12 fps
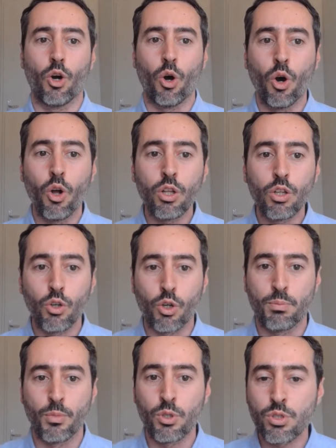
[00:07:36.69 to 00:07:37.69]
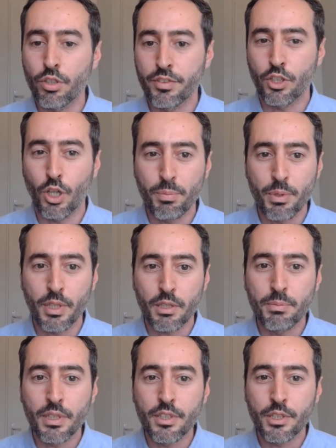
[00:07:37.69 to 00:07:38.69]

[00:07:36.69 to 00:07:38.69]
all or most of the copyright